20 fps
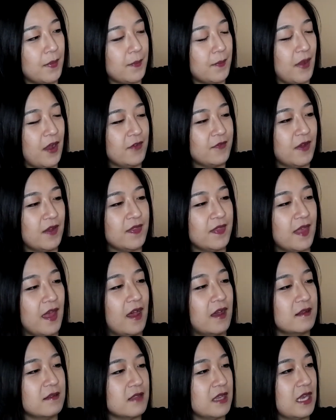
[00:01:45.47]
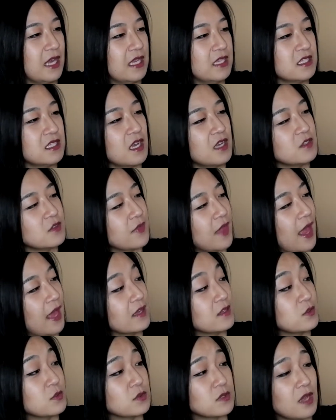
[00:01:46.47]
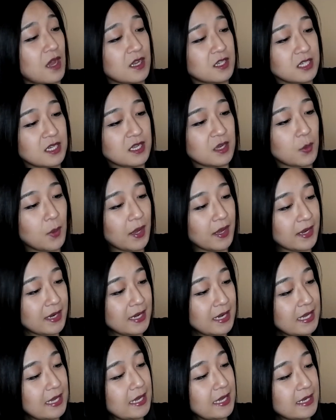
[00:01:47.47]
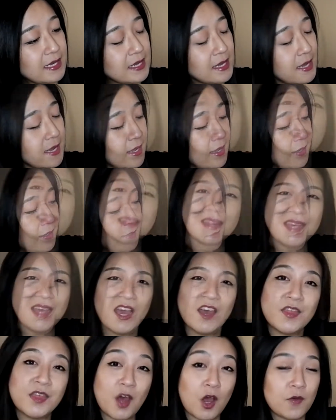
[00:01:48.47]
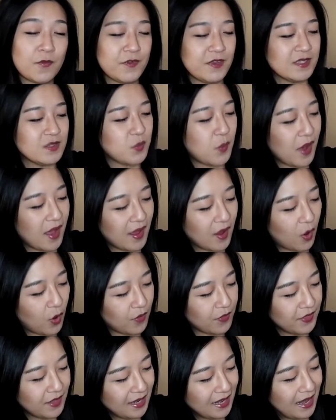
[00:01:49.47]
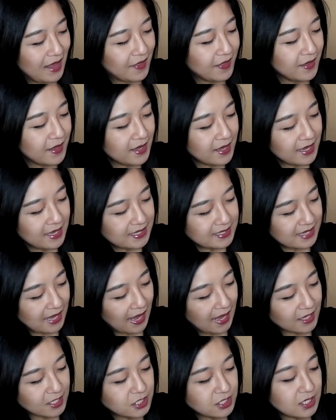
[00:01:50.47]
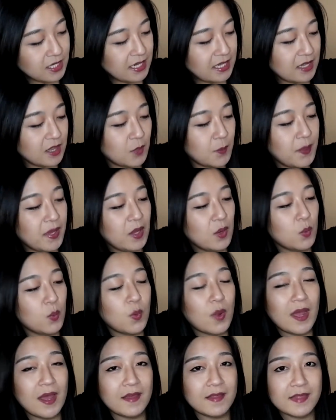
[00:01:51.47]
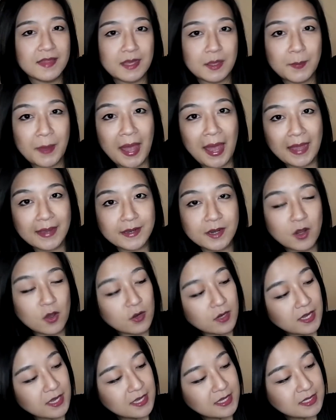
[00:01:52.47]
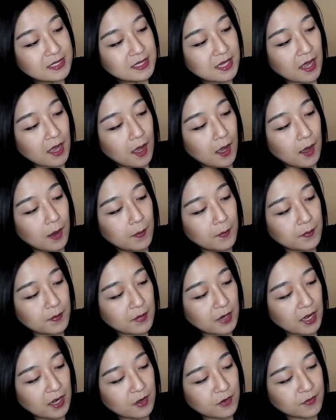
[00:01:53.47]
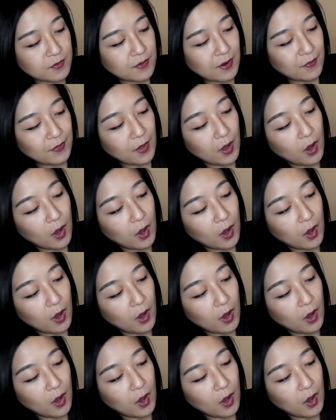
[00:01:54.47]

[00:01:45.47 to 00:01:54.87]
I find that the insides of the handles are actually quite clean. The other obvious wear on the leather is actually the bit where the padlock is, kind of around the